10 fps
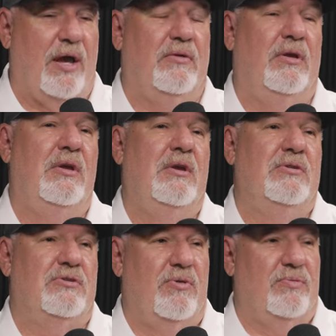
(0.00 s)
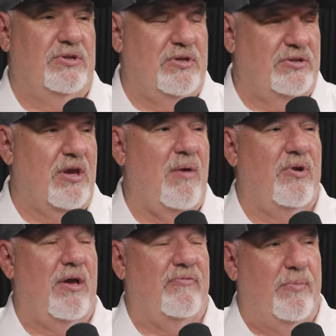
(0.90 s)
while. So he was just
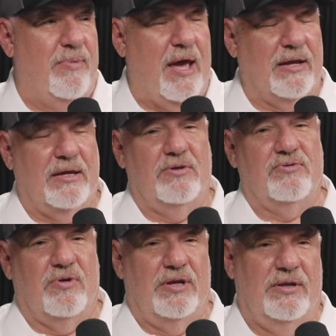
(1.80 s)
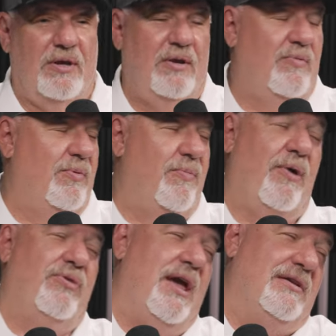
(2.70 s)
coming off the back injury. We
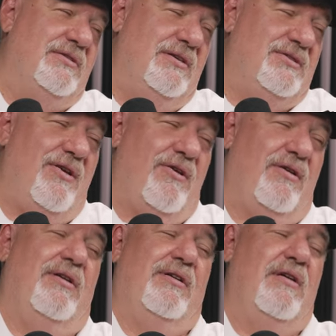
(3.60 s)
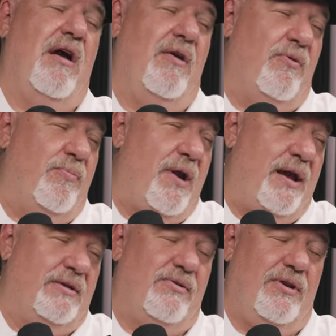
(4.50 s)
both actually share a
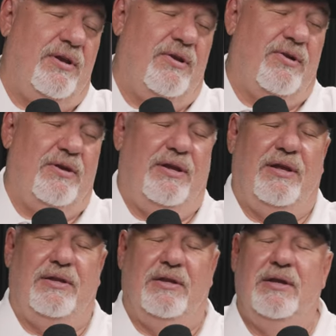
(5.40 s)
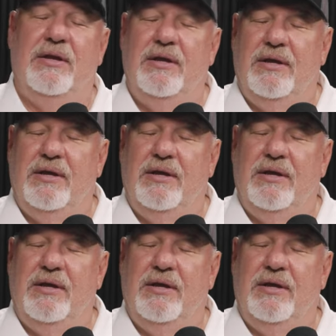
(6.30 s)
chiropractor here in